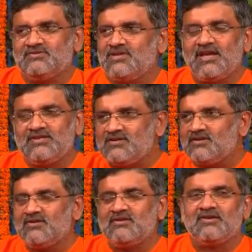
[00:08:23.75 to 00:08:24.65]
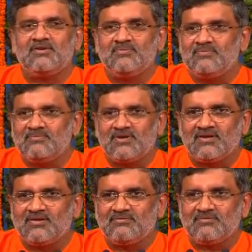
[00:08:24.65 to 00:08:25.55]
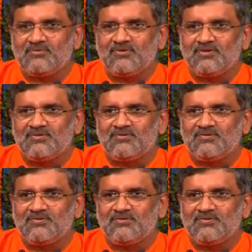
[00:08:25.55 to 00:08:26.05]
Teja doesn't come by going